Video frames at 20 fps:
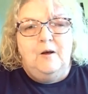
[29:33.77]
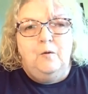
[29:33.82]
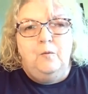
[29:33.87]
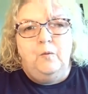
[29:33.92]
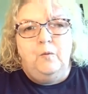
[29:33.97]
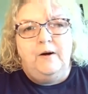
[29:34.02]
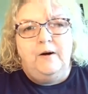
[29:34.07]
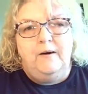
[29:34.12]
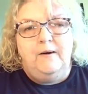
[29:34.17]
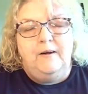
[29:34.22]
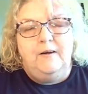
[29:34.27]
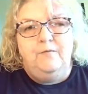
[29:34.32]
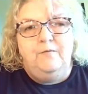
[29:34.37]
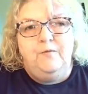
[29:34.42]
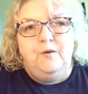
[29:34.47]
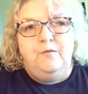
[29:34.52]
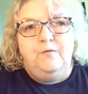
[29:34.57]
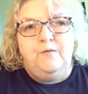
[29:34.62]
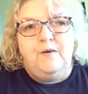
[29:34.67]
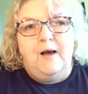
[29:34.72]
Where
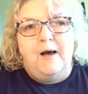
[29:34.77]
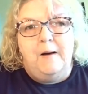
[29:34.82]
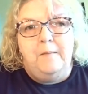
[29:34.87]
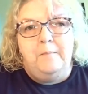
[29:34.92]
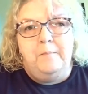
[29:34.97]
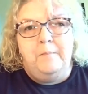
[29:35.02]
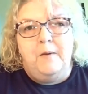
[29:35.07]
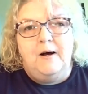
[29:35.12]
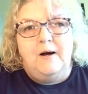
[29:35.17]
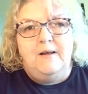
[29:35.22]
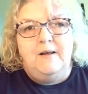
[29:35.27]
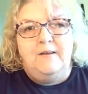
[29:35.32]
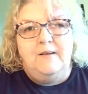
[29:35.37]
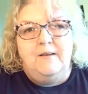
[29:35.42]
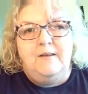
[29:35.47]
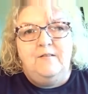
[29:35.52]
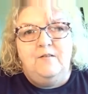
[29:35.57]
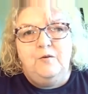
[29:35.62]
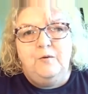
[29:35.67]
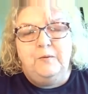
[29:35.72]
if you've got
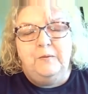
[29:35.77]
mods